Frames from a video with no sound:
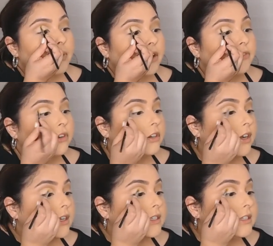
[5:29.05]
have y'all
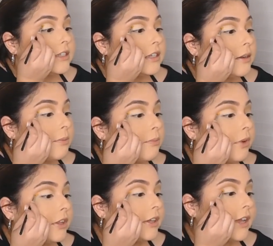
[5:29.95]
guys seen
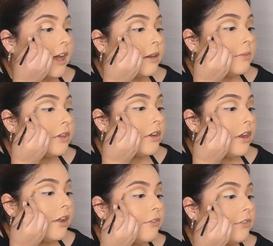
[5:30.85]
Umbrella Academy on
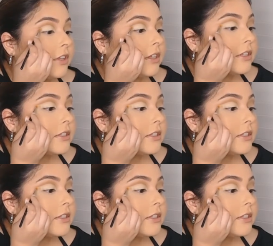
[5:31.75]
Netflix?